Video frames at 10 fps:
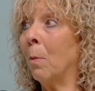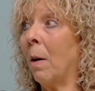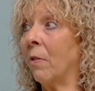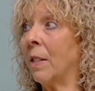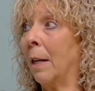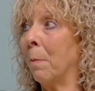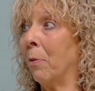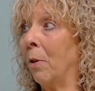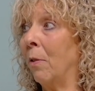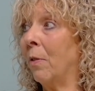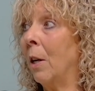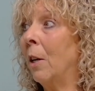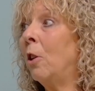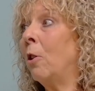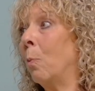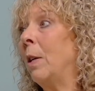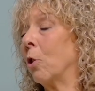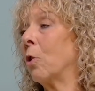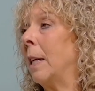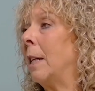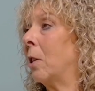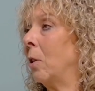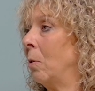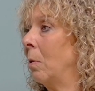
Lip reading: Ofsted approved. We just need to